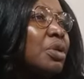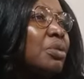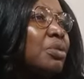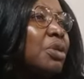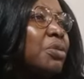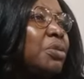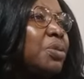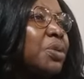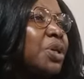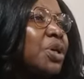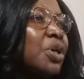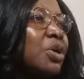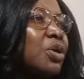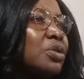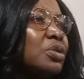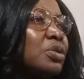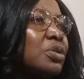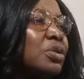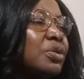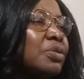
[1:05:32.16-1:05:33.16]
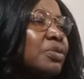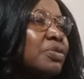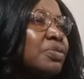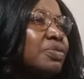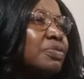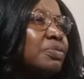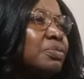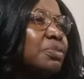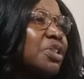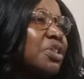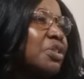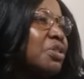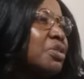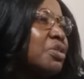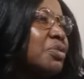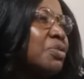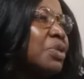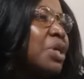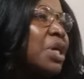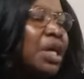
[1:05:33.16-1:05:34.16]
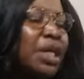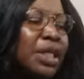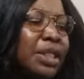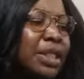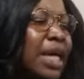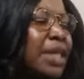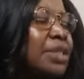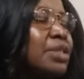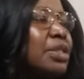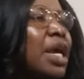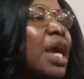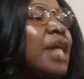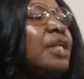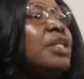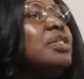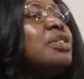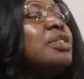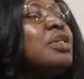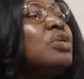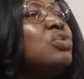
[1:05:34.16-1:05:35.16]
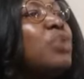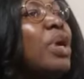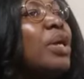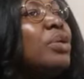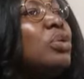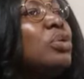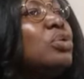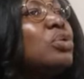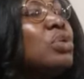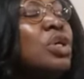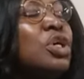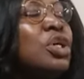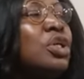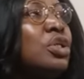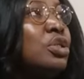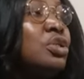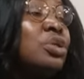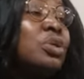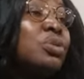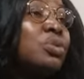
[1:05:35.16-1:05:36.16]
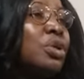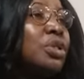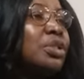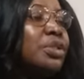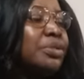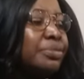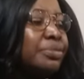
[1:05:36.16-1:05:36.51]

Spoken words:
Maybe because of yes, anything you are not, you know what?